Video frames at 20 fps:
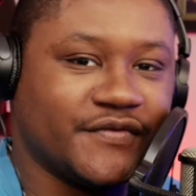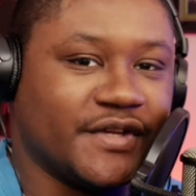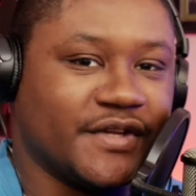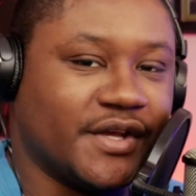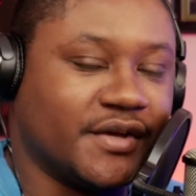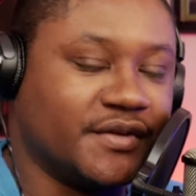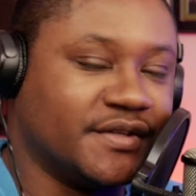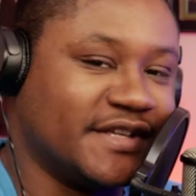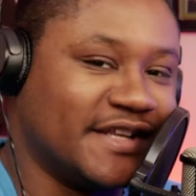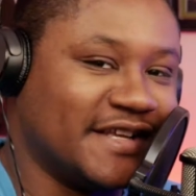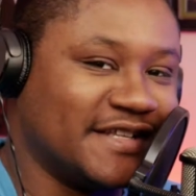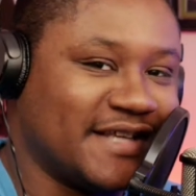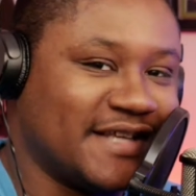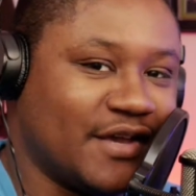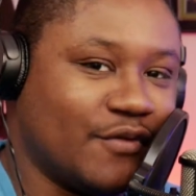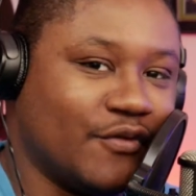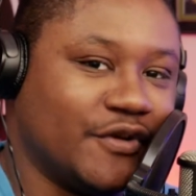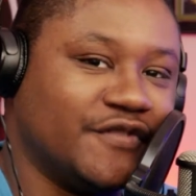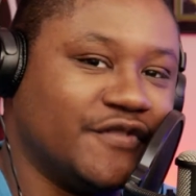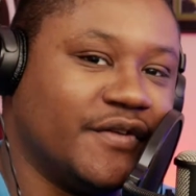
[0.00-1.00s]
In today's KOH
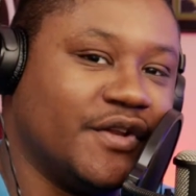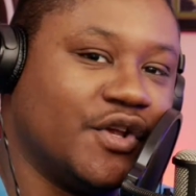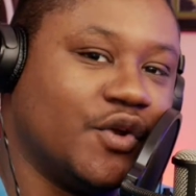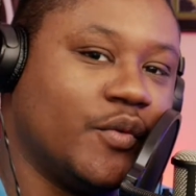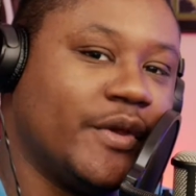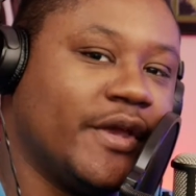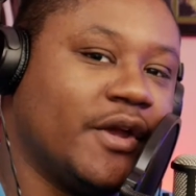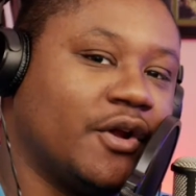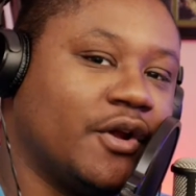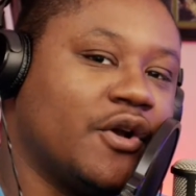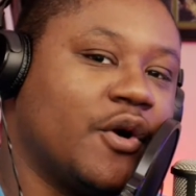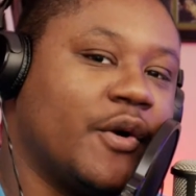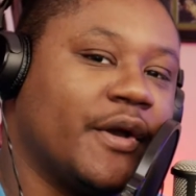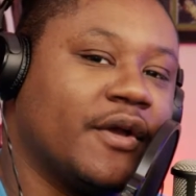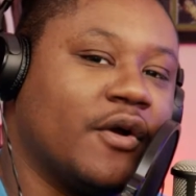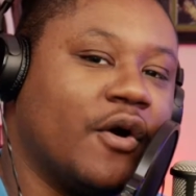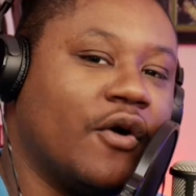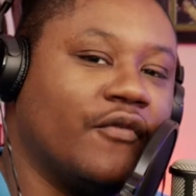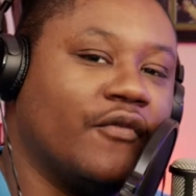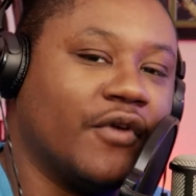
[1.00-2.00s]
video, we are going
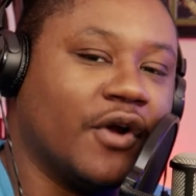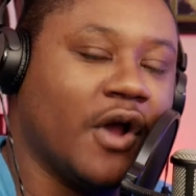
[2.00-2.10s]
over